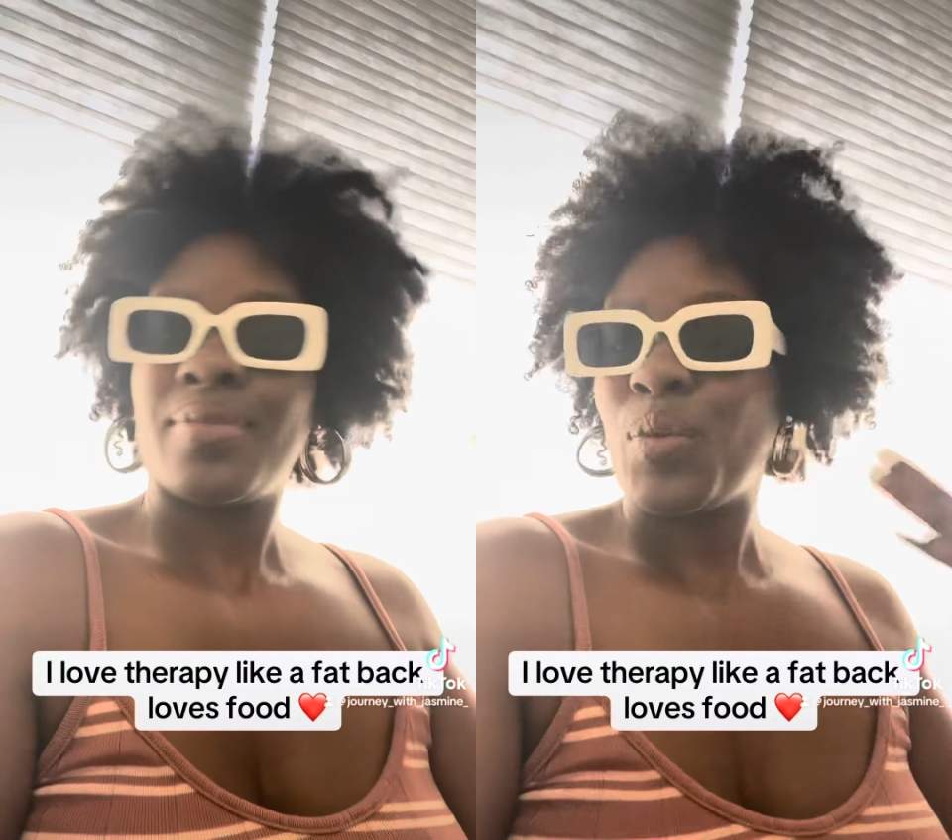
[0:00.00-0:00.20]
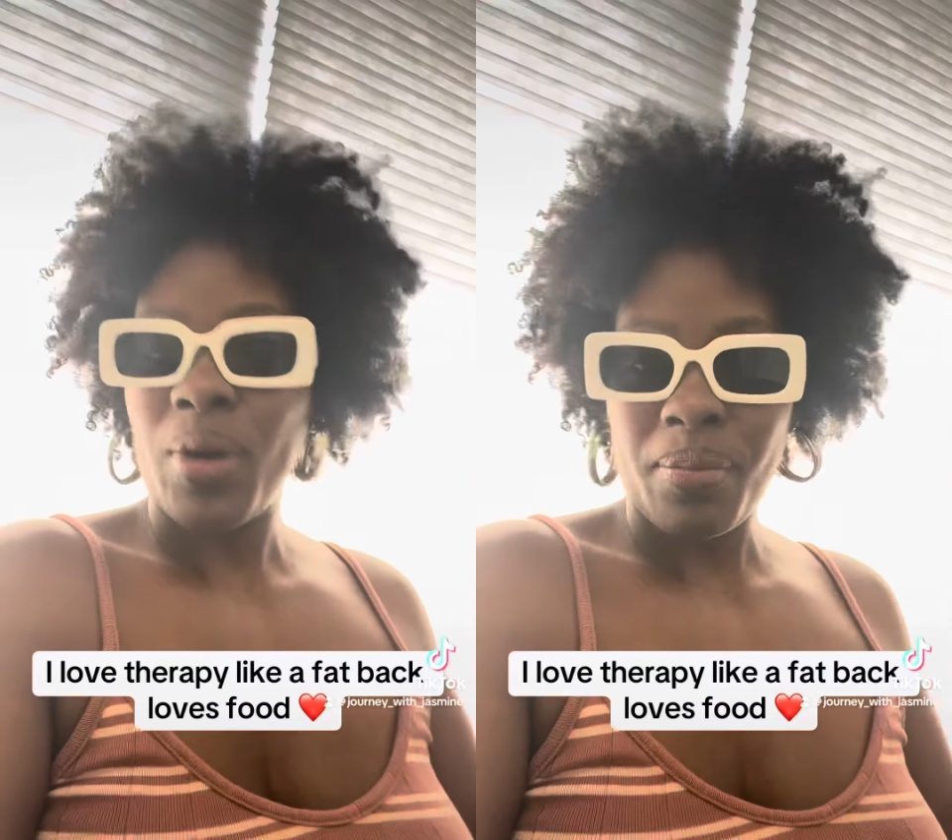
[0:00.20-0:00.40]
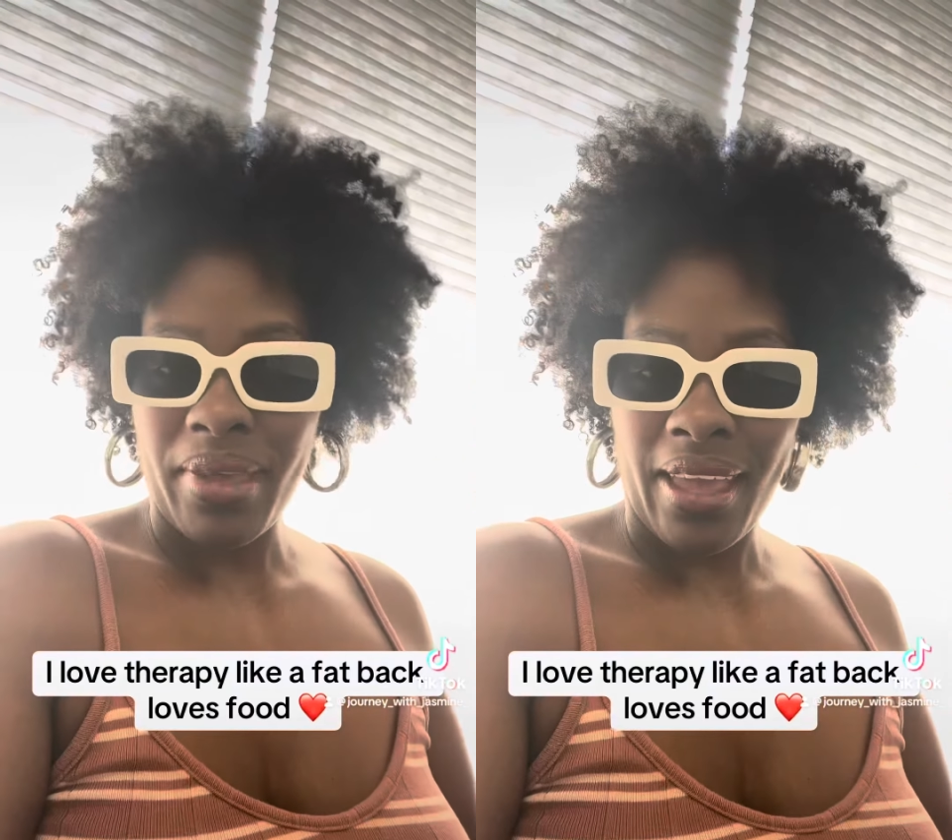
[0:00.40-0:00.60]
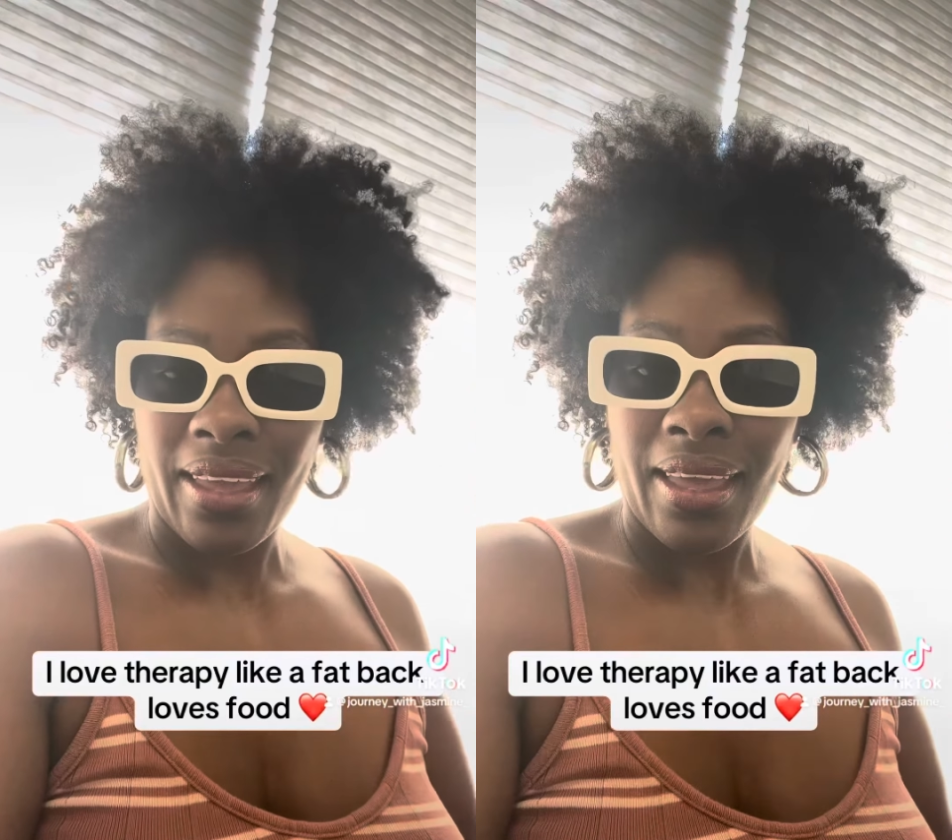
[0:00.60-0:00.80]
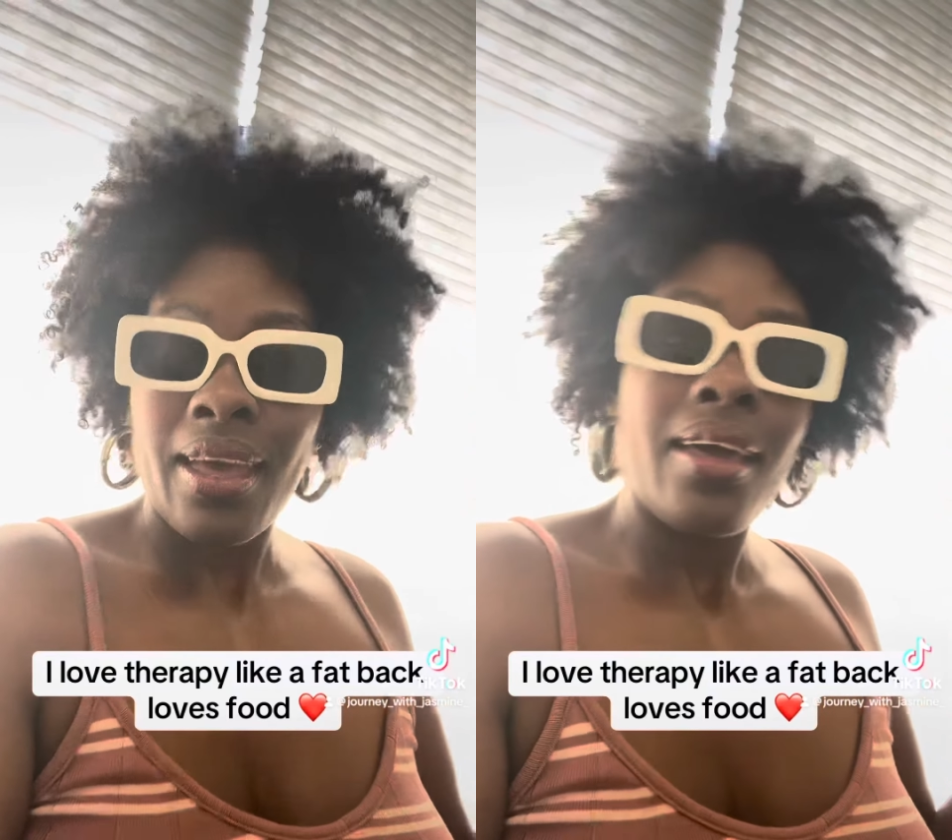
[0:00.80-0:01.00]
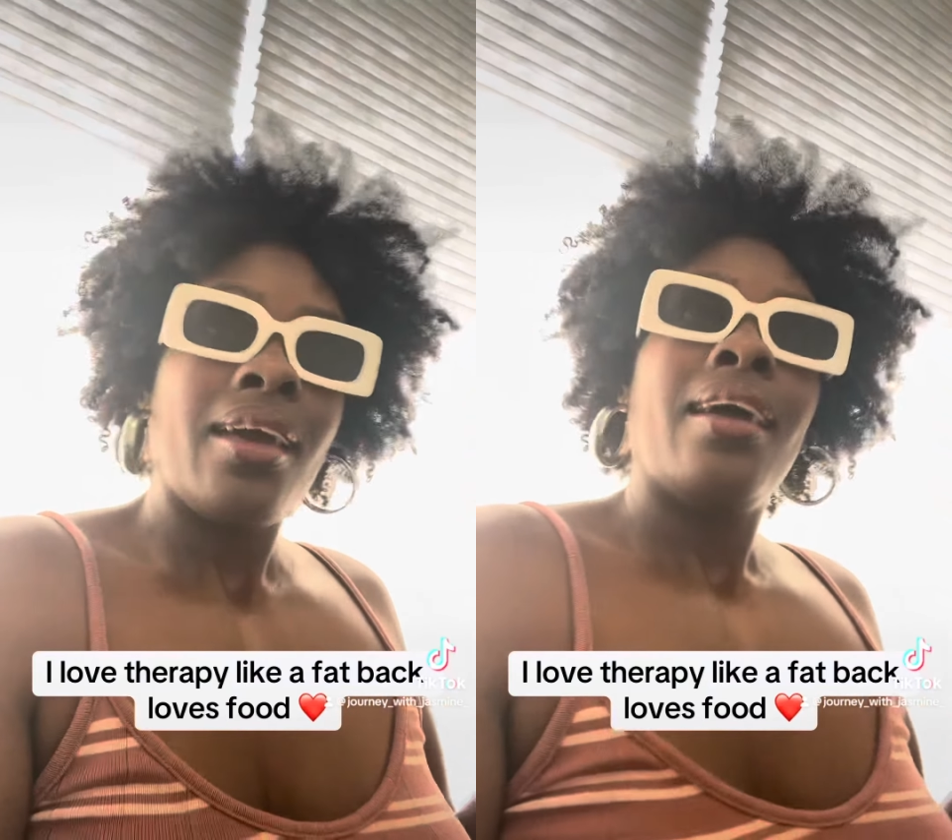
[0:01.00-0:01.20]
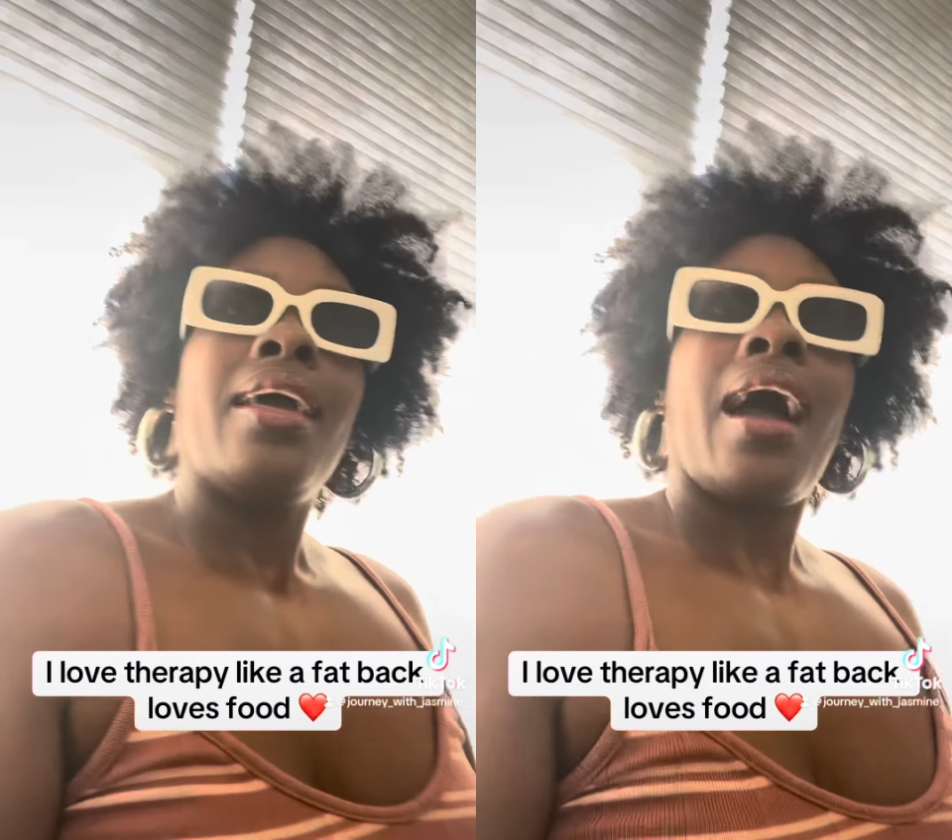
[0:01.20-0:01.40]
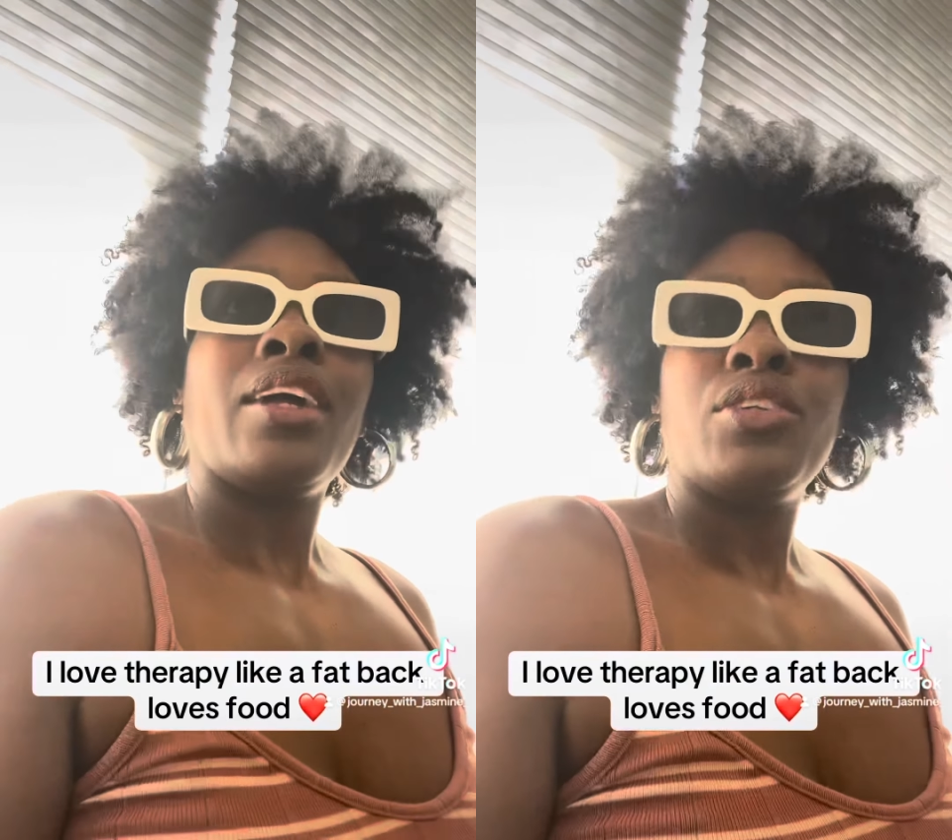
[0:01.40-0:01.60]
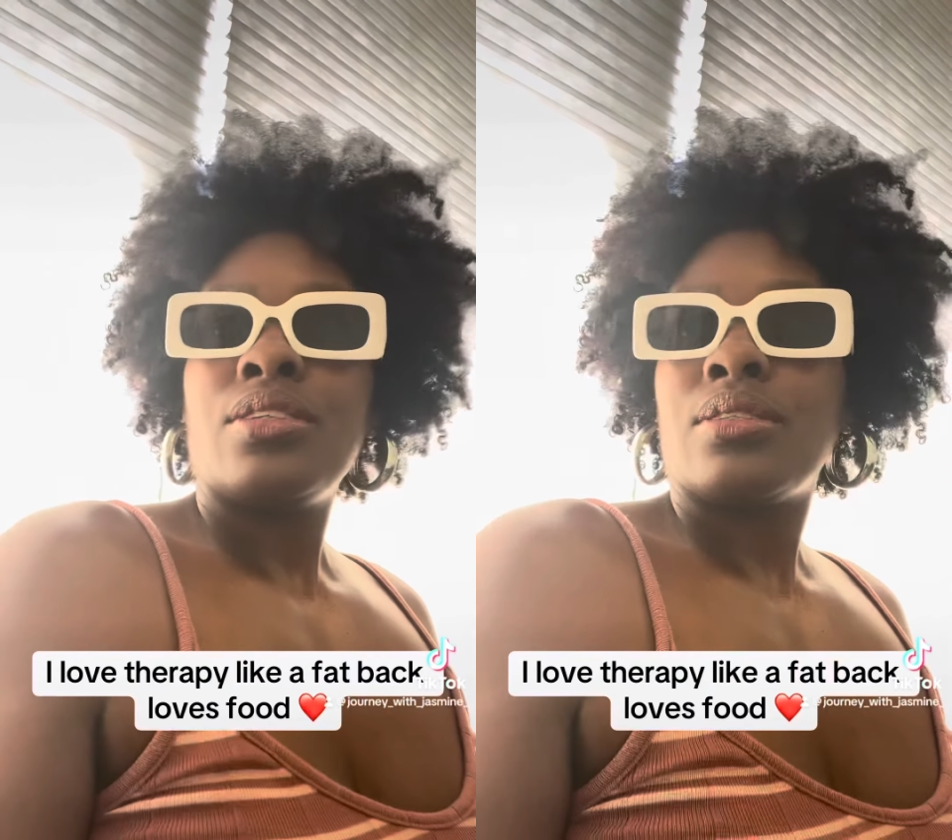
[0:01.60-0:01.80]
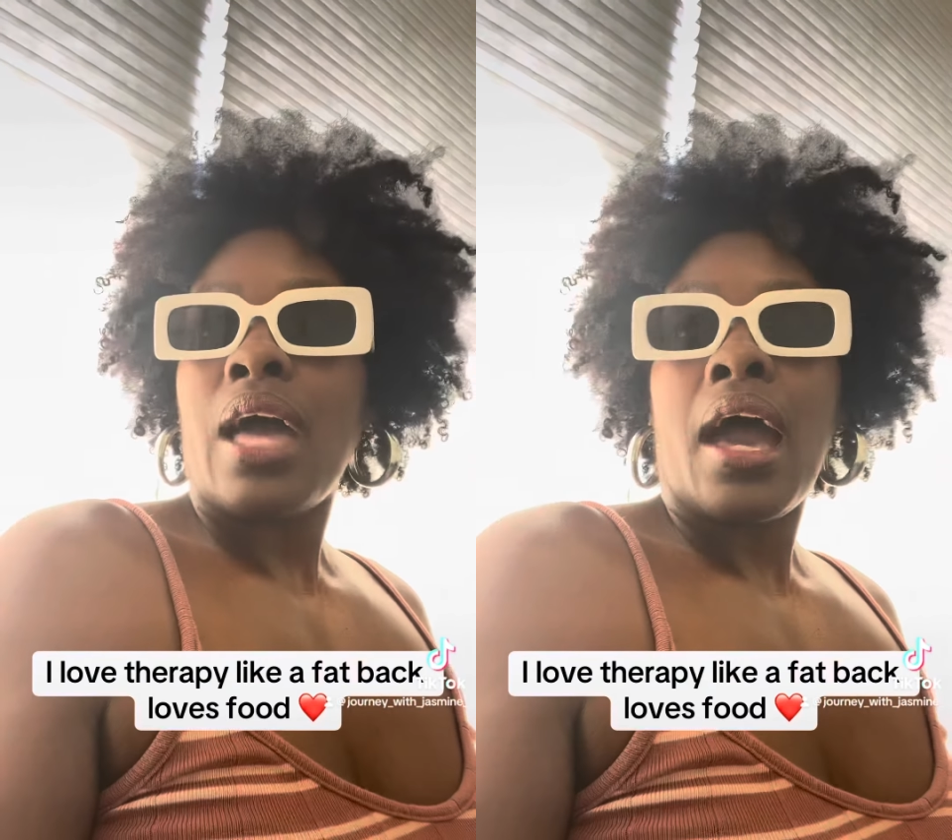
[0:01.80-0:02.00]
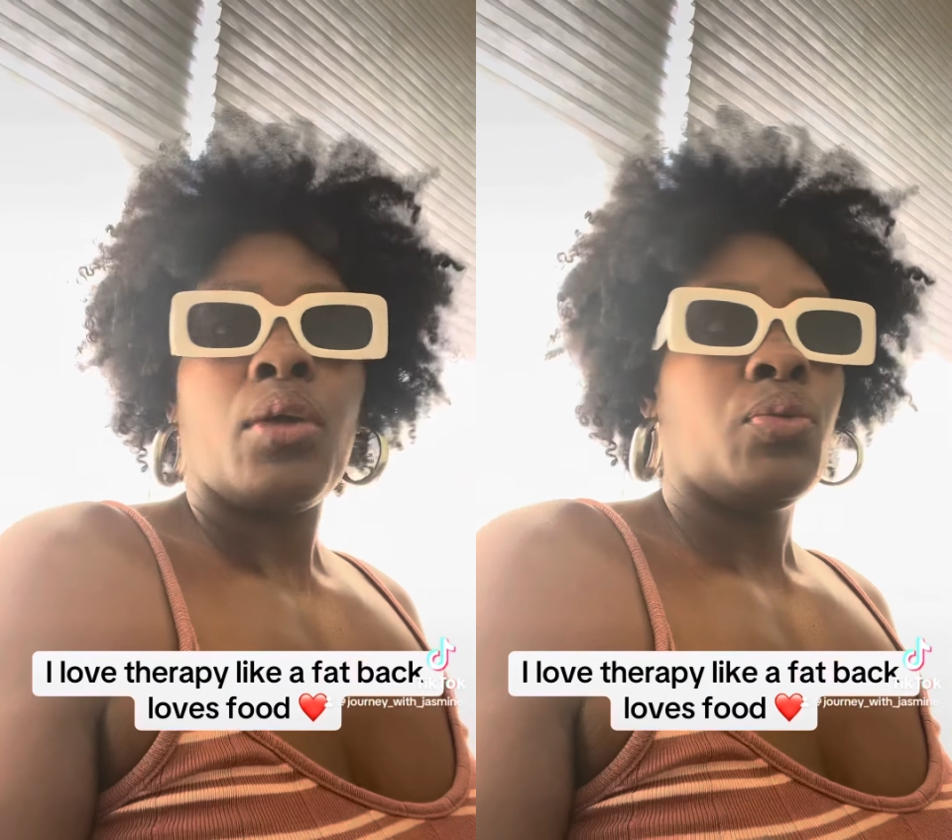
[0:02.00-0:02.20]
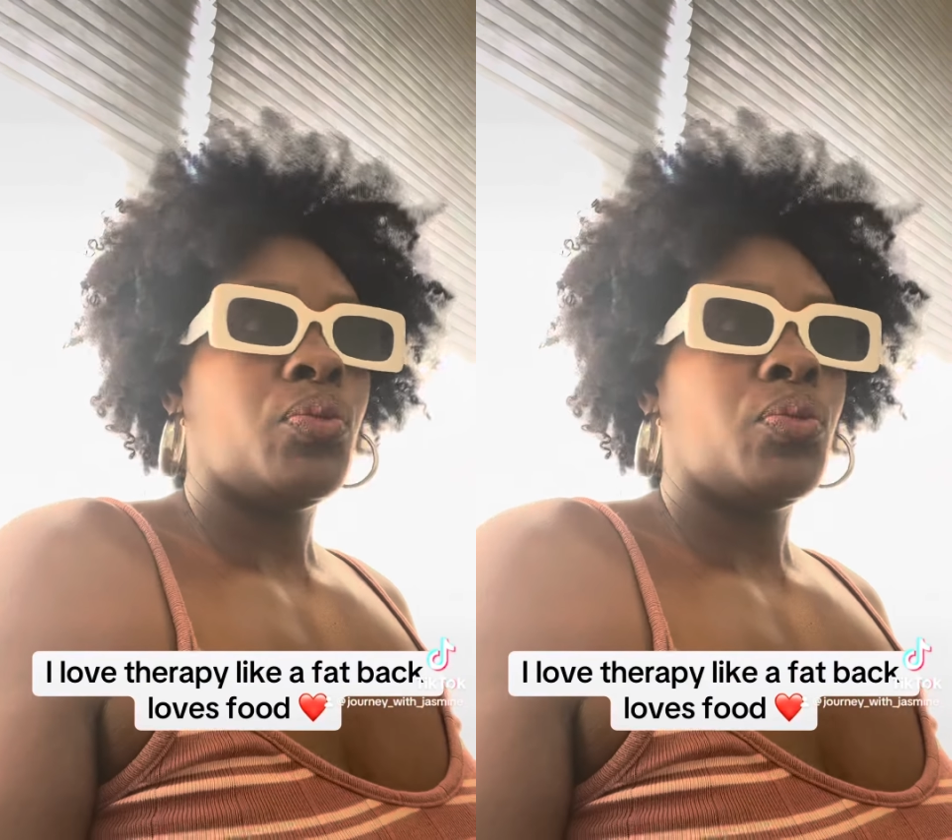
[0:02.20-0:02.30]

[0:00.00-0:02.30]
well-being. I just I